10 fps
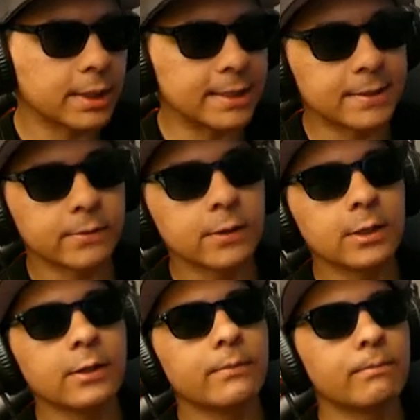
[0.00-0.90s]
This
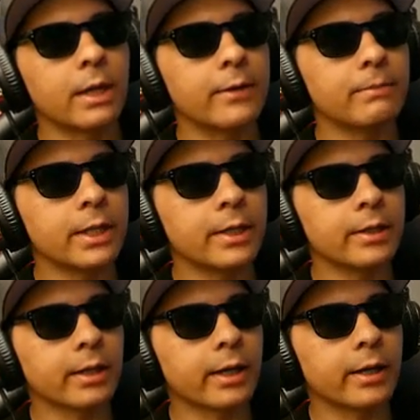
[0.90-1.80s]
may
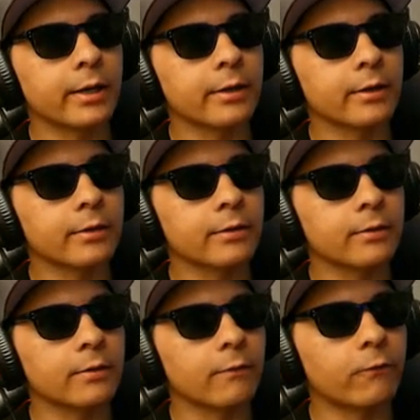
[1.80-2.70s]
be, like,
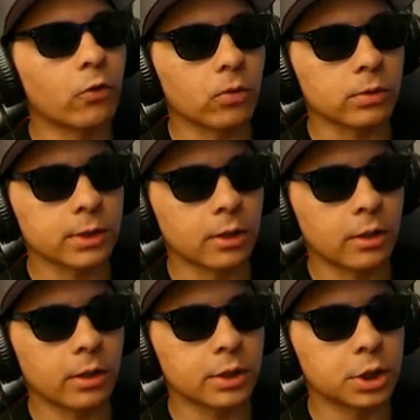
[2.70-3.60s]
the full
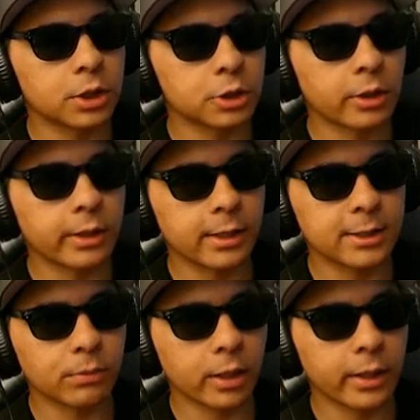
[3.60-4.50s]
song she's trying to
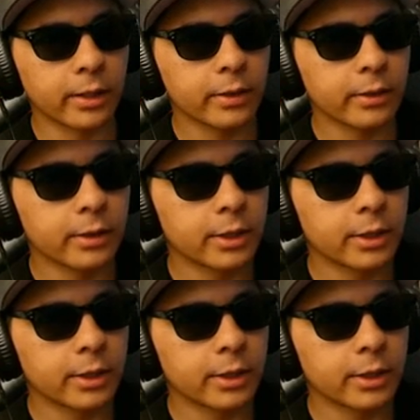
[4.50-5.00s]
explain.